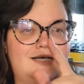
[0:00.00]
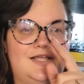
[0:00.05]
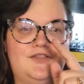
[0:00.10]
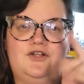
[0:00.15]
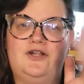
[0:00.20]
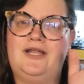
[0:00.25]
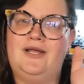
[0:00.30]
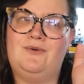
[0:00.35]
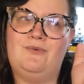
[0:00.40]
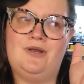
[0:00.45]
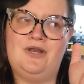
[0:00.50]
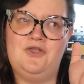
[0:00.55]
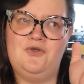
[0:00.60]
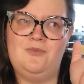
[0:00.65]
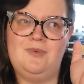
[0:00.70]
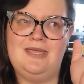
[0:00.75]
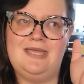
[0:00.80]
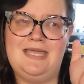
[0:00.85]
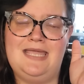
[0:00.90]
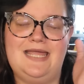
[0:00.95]
And they're like, what do you
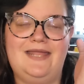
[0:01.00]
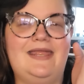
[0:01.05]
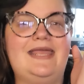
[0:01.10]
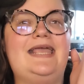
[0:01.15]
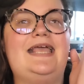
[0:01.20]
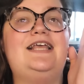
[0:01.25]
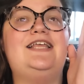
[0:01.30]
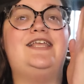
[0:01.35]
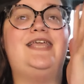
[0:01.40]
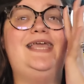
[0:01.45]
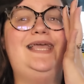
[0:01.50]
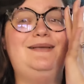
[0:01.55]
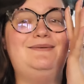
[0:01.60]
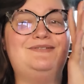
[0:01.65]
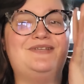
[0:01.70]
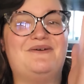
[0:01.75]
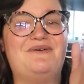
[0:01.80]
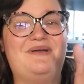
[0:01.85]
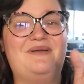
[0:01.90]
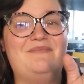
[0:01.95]
mean? Like, it keeps
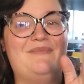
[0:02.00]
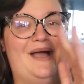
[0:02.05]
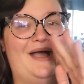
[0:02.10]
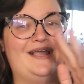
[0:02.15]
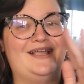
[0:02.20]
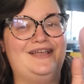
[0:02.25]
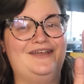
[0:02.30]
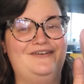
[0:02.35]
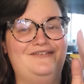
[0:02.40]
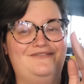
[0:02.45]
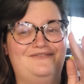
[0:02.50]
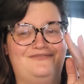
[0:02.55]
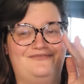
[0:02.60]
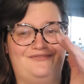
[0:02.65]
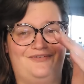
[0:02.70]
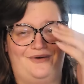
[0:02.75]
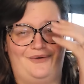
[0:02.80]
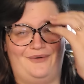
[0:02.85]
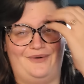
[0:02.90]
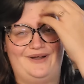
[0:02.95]
going back and
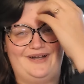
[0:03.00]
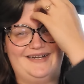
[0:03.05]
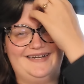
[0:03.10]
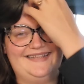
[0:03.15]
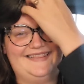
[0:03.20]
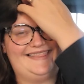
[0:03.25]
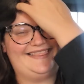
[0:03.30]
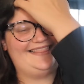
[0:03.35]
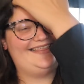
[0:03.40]
forth.